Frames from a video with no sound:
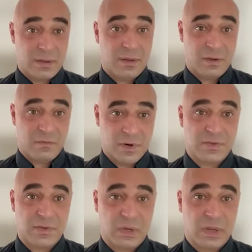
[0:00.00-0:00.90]

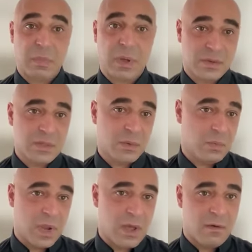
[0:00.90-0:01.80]
diversity. But so
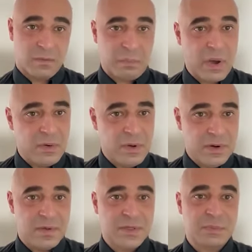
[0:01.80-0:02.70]
we have
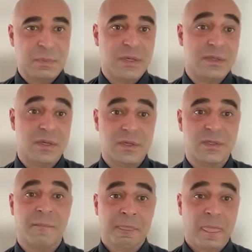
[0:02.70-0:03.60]
pioneering
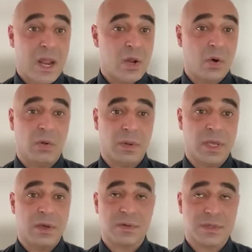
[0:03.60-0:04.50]
species, and the whole
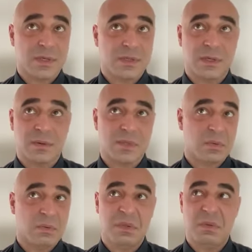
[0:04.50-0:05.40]
ecosystem.
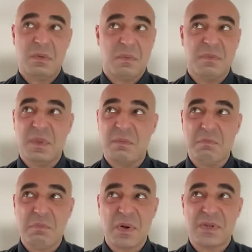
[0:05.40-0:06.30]
So the
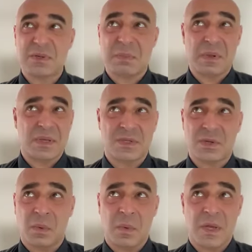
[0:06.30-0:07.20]
principle is
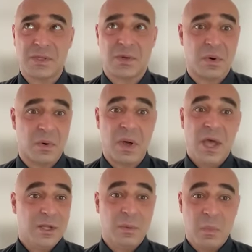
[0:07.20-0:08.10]
always,
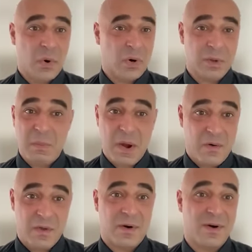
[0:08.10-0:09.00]
the more the
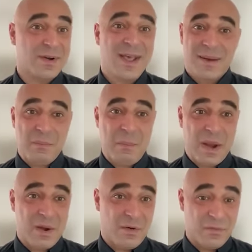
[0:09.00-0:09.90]
merrier.
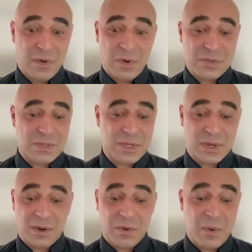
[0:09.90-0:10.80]
Many of those
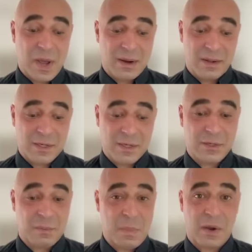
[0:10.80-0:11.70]
who analyze
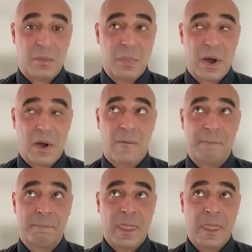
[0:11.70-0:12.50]
the microbiome